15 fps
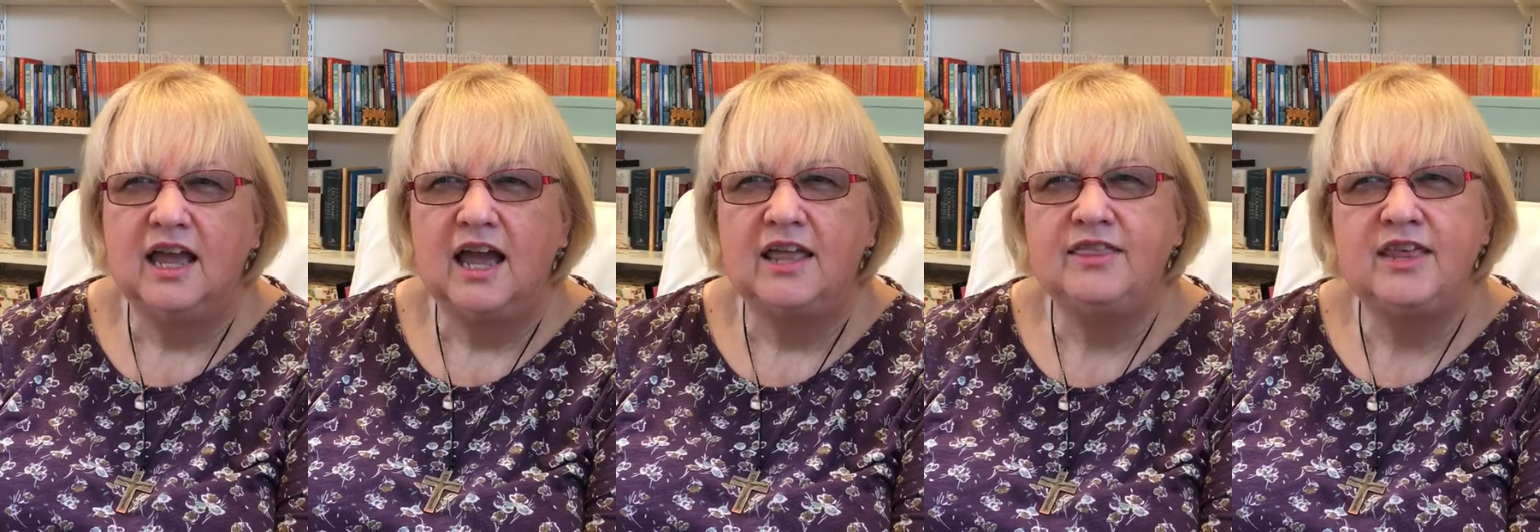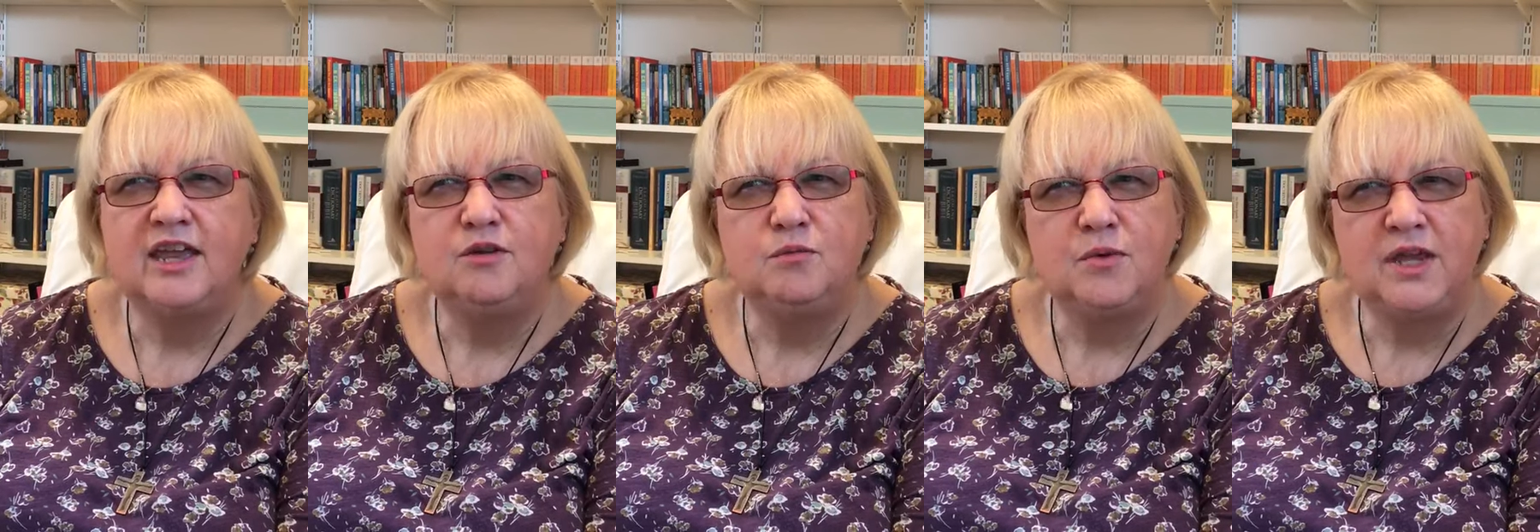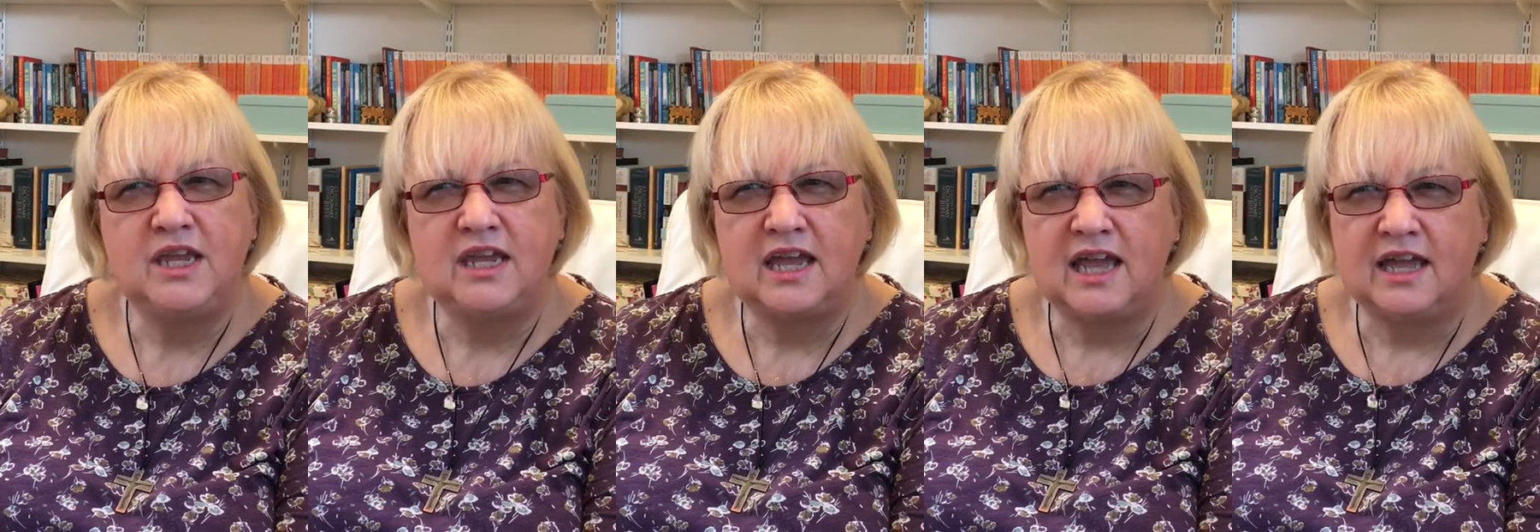And then we
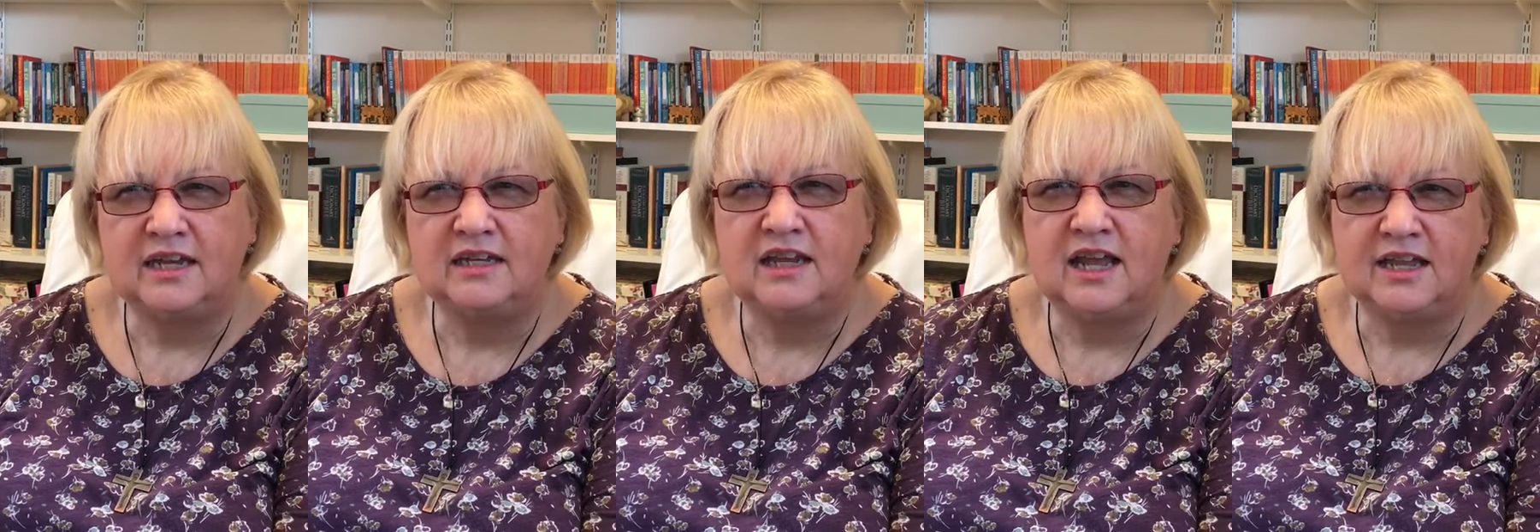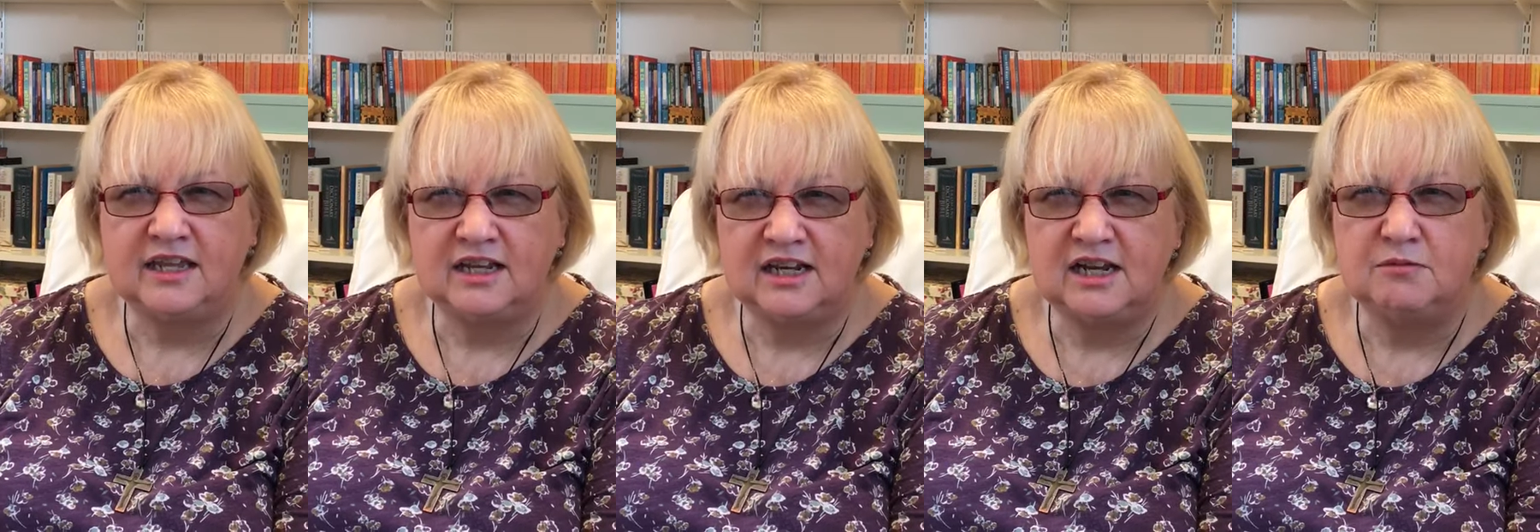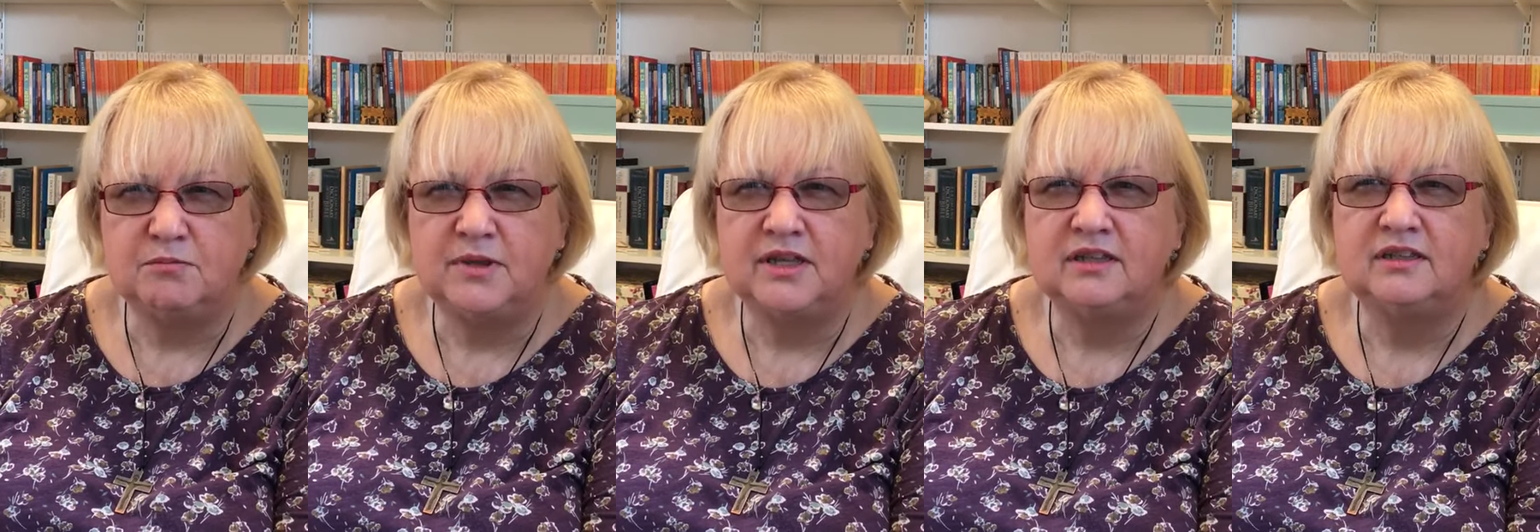can, like
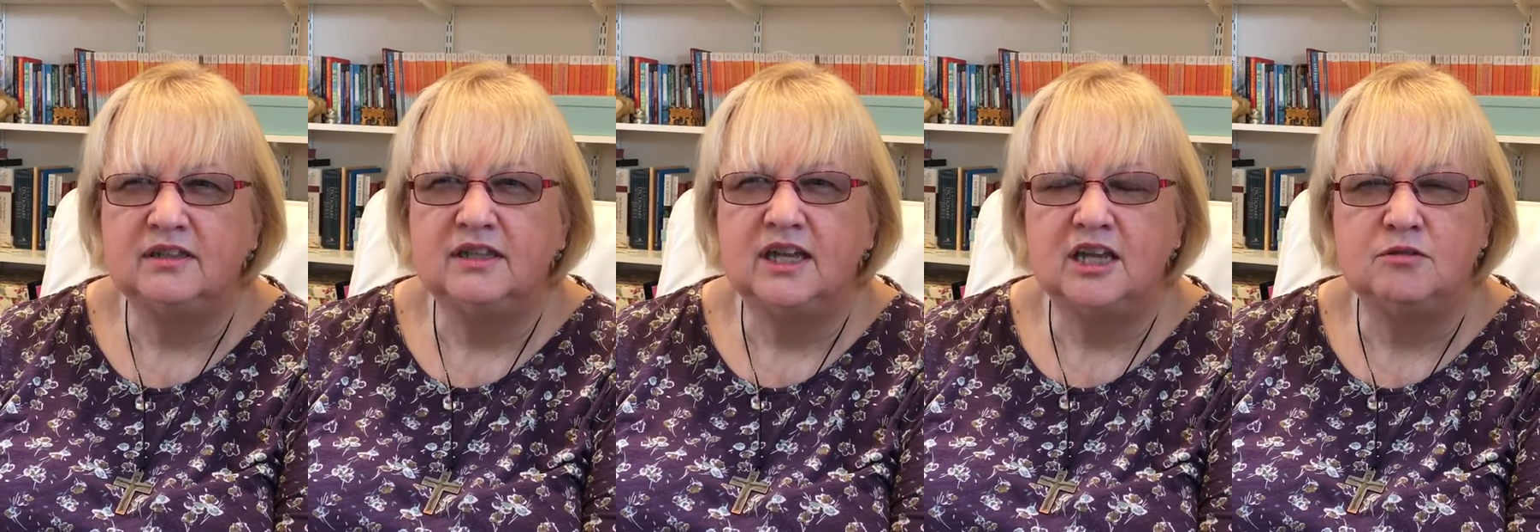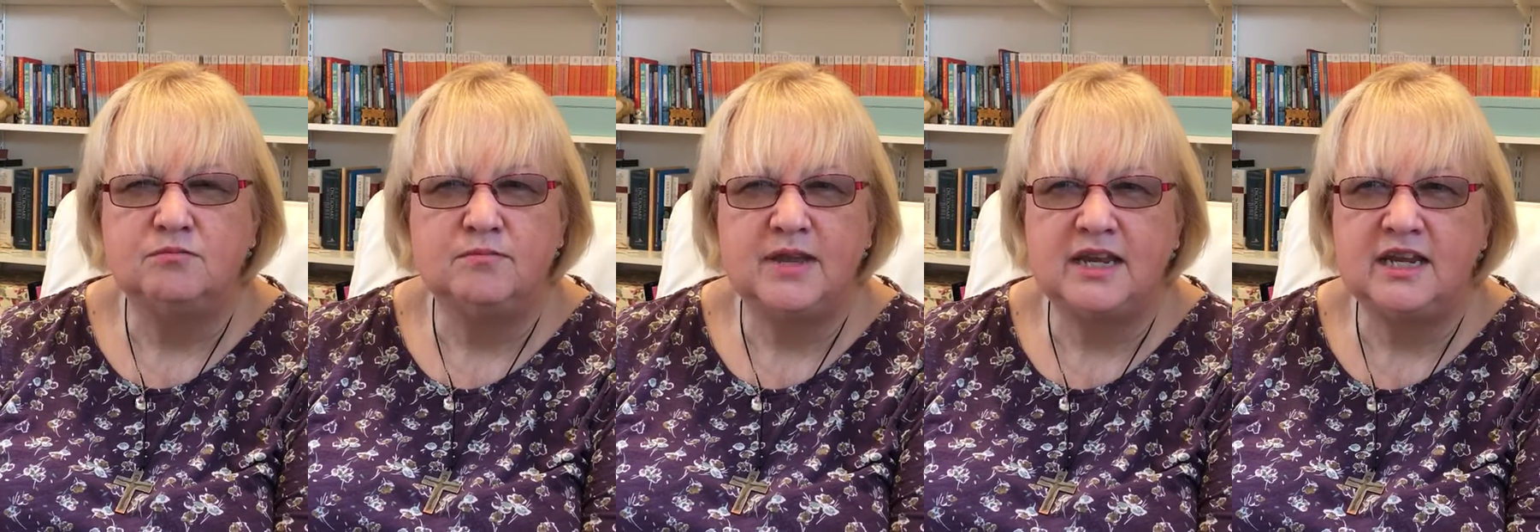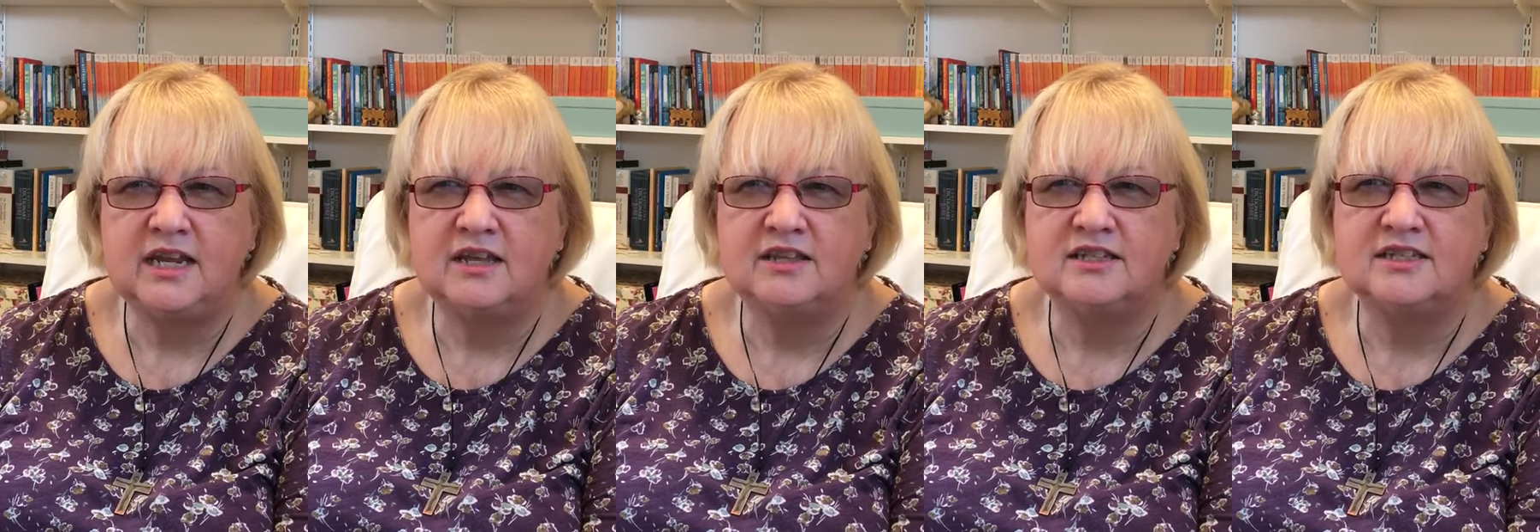Columba and
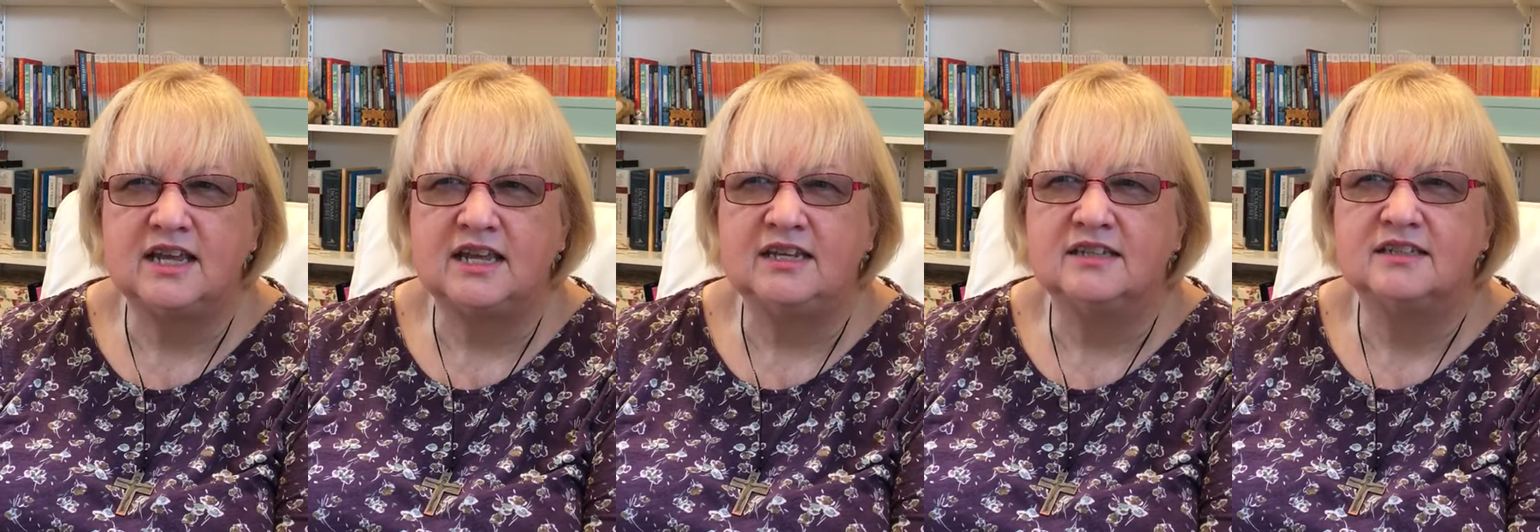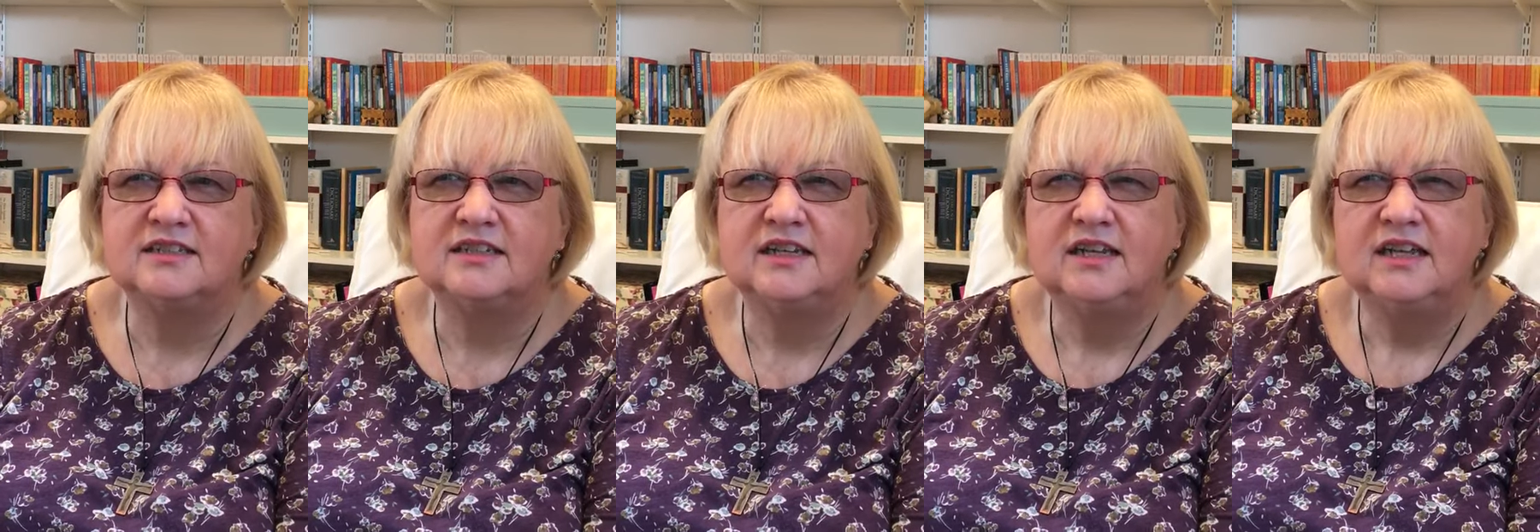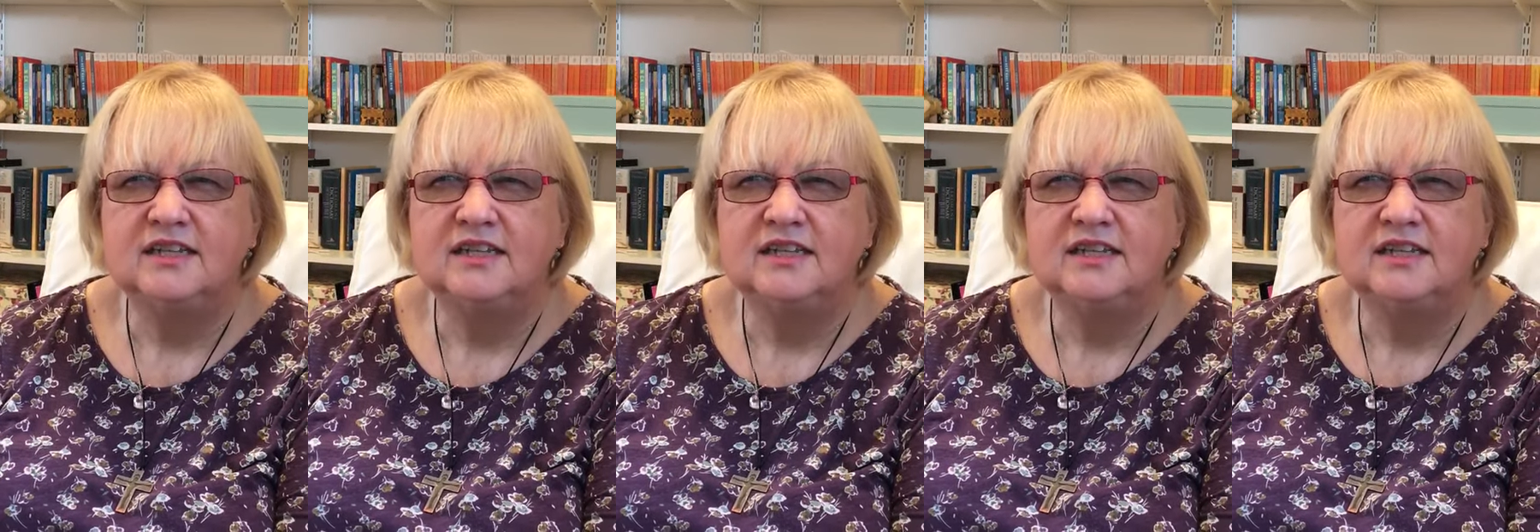many other saints,